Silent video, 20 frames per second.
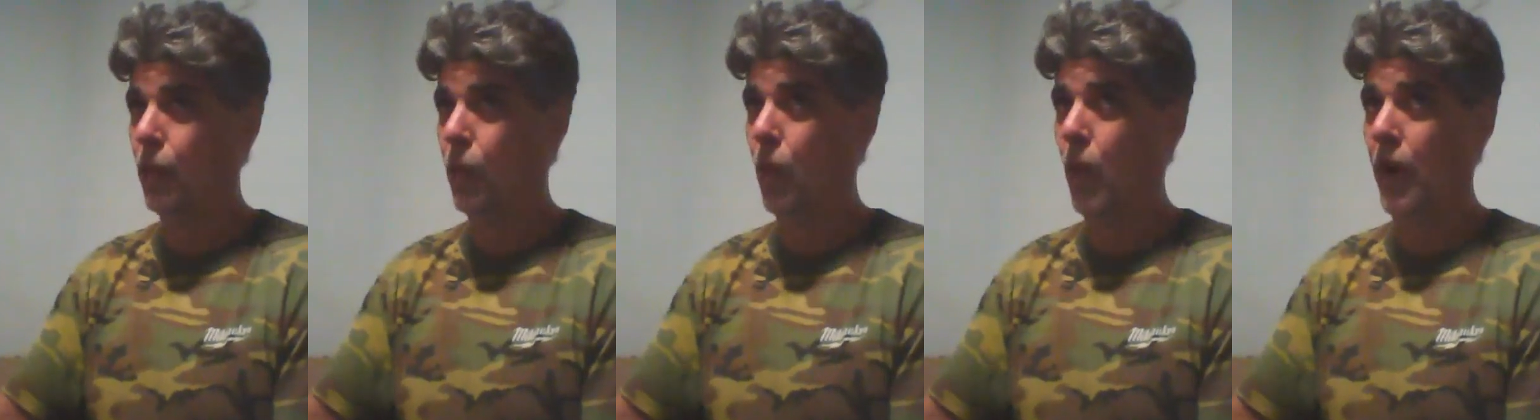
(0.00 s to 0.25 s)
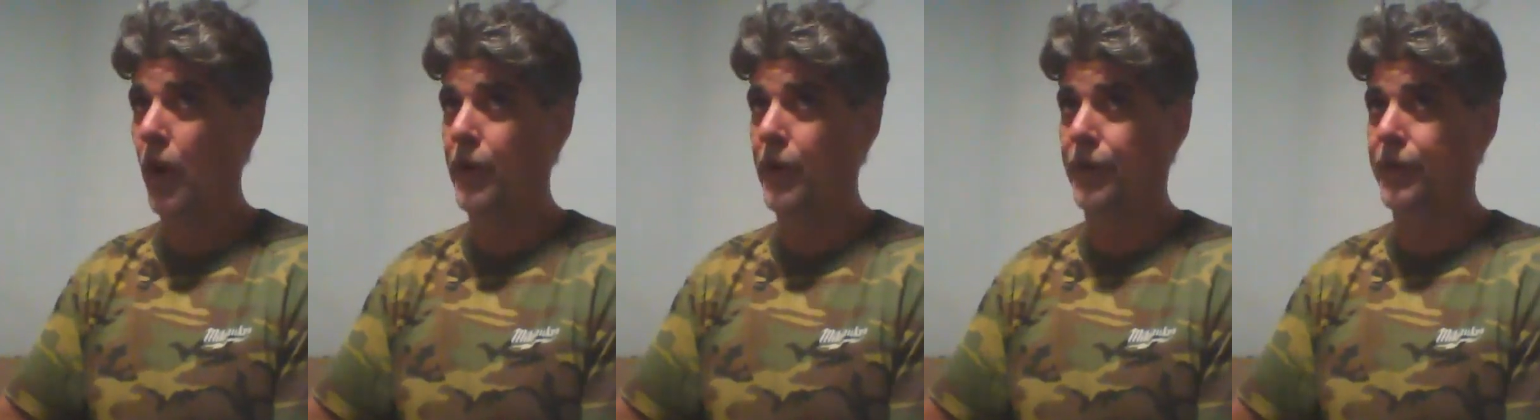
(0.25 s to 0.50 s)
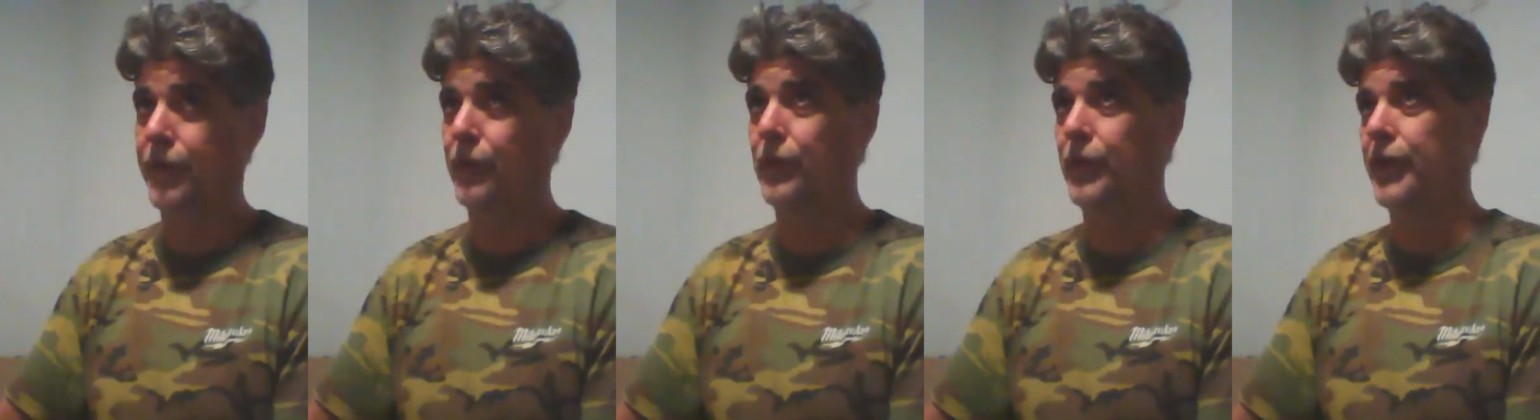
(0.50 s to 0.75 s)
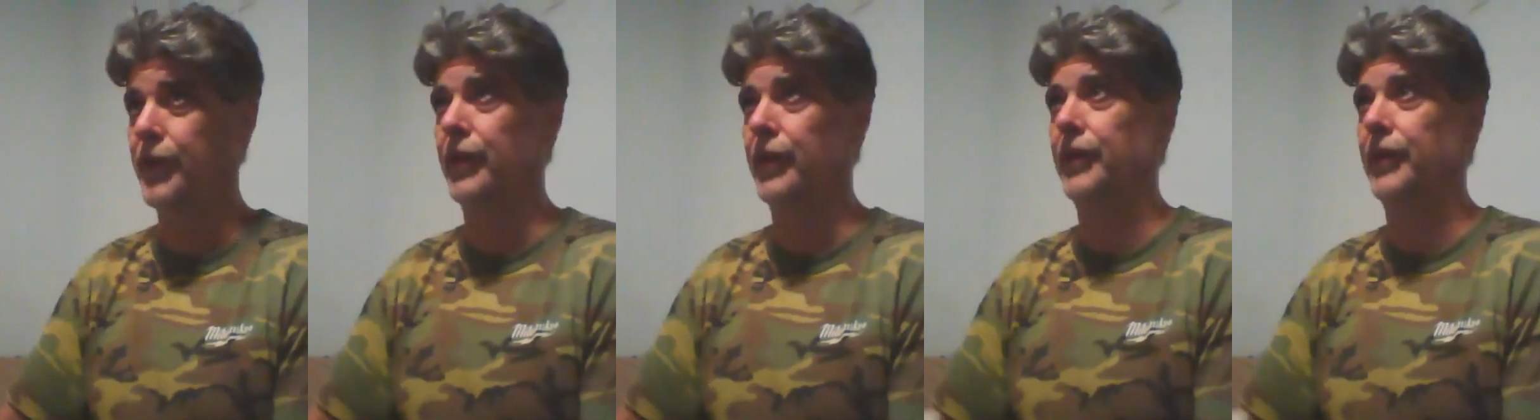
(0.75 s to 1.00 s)
one or
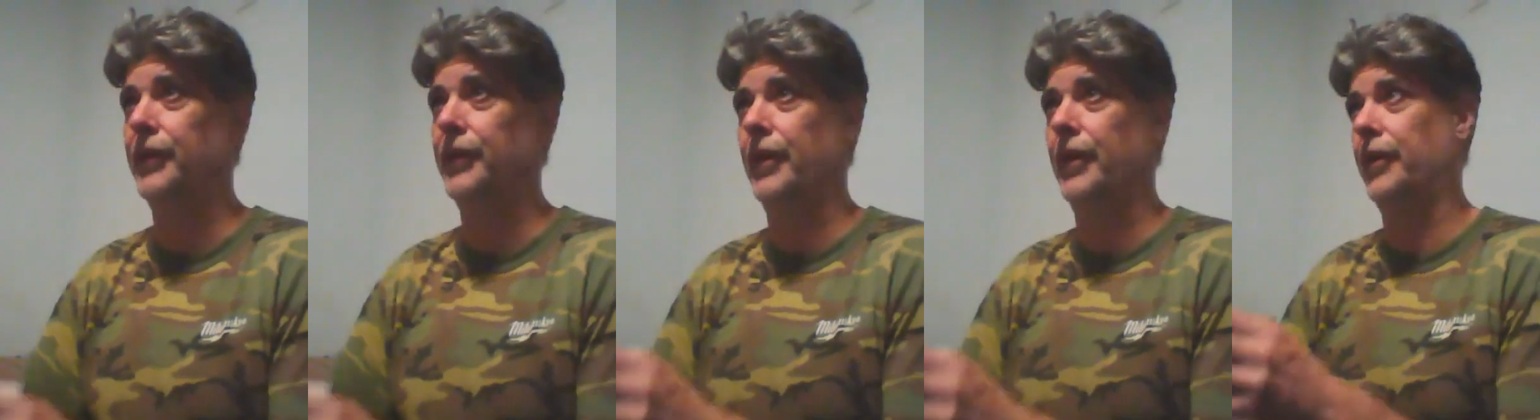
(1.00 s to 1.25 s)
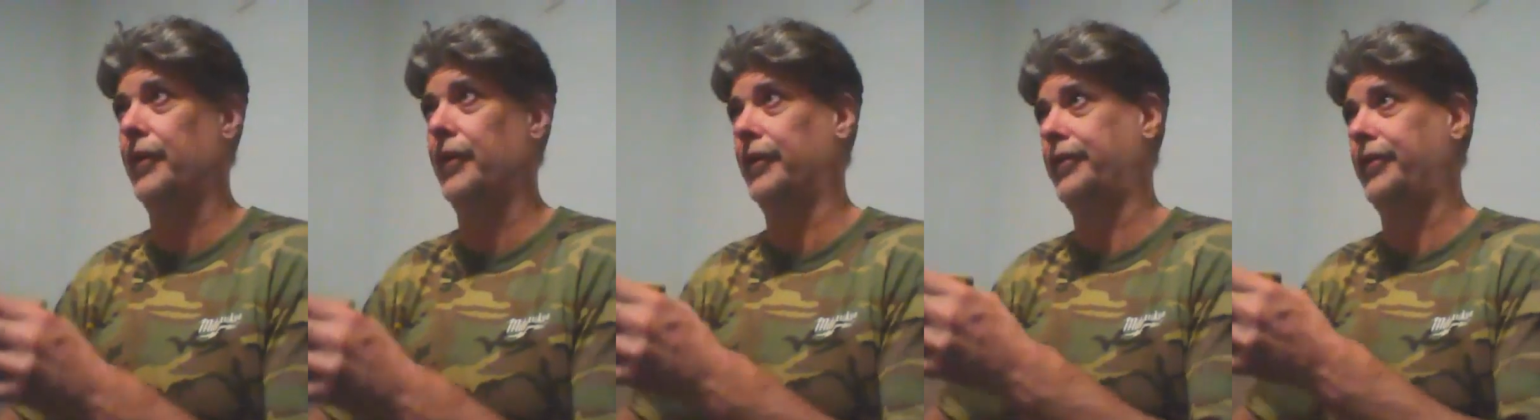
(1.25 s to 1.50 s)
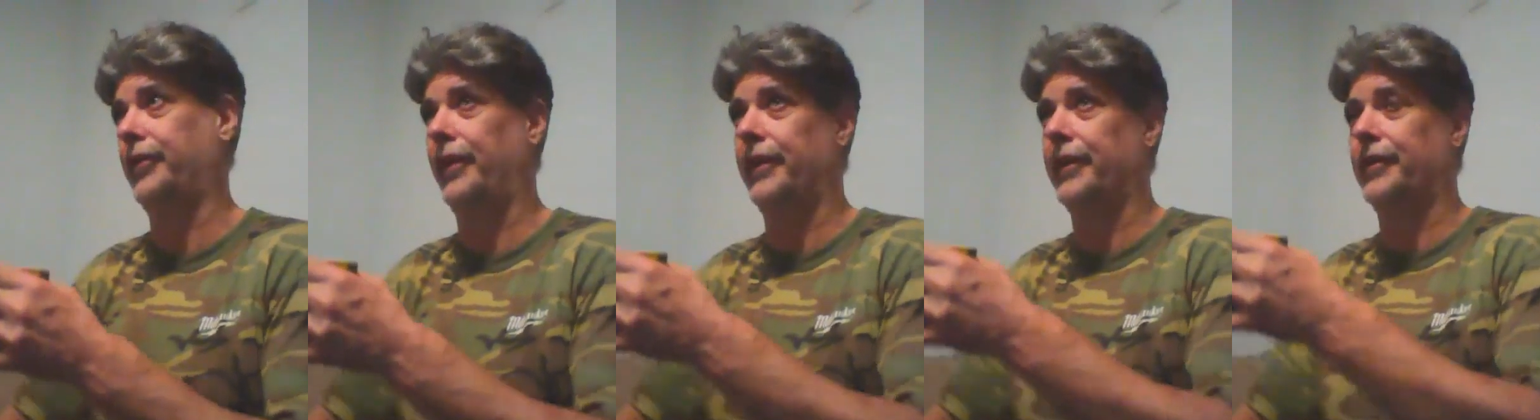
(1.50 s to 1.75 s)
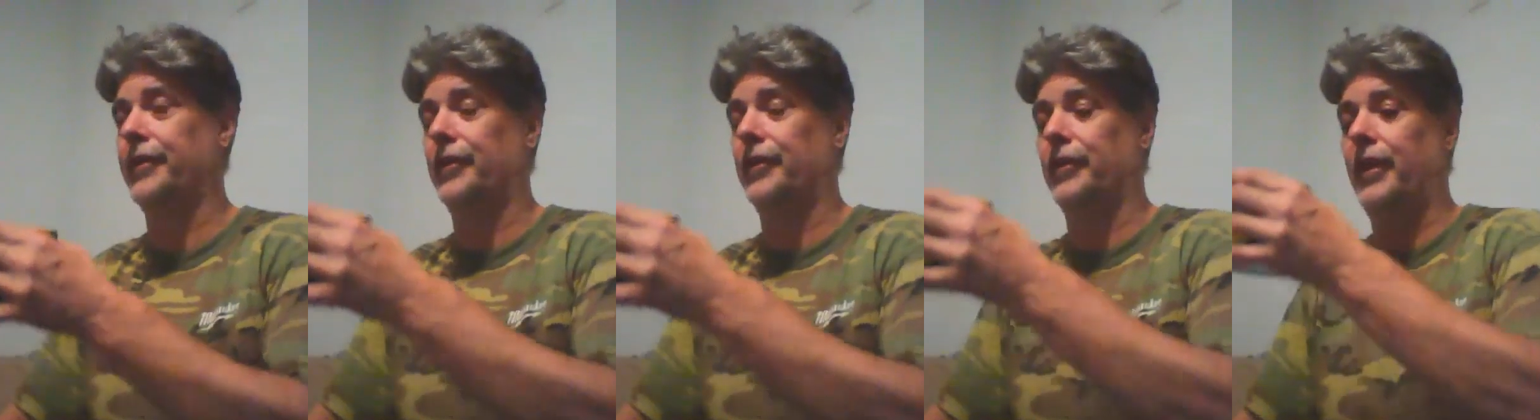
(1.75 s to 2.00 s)
two here and there. They'll
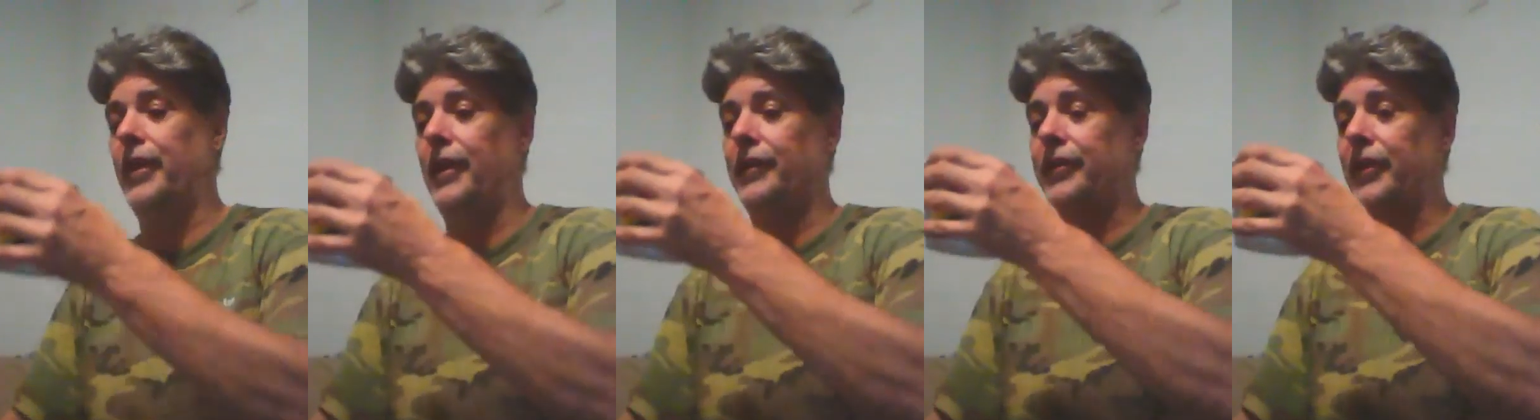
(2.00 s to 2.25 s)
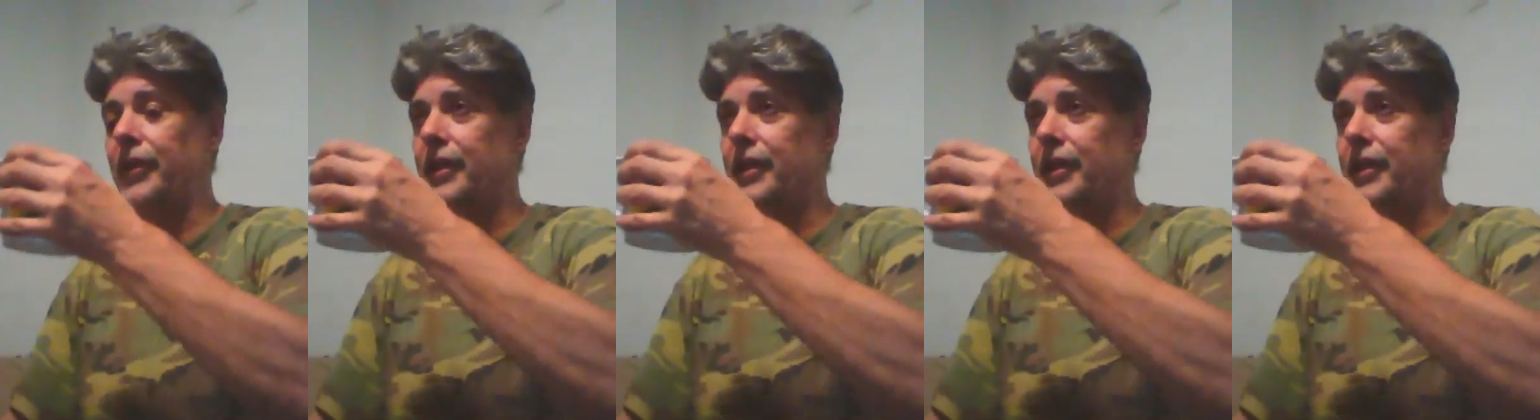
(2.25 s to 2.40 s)
say a girl has